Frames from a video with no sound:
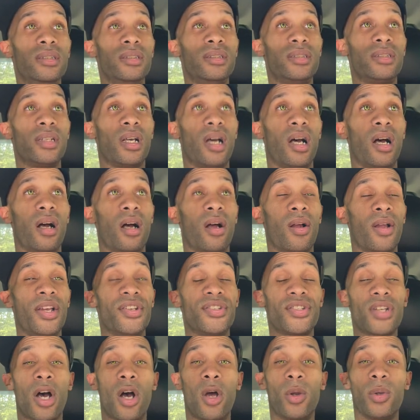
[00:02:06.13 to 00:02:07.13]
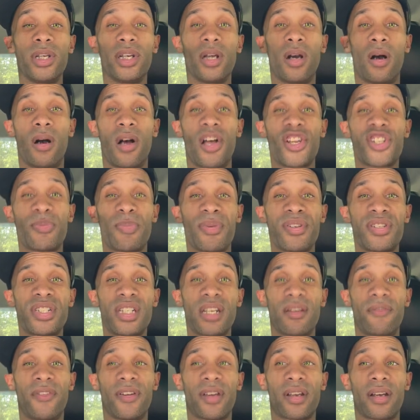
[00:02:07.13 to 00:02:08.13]
So it's only on
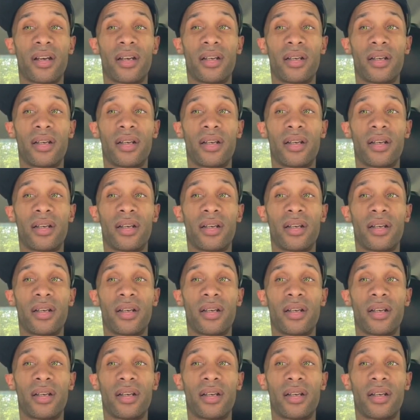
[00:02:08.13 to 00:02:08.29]
specific